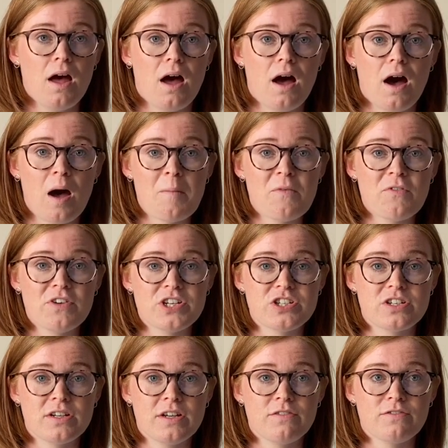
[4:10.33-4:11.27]
I'm
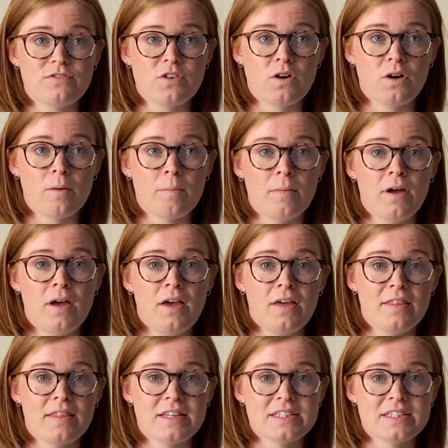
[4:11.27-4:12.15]
originally from the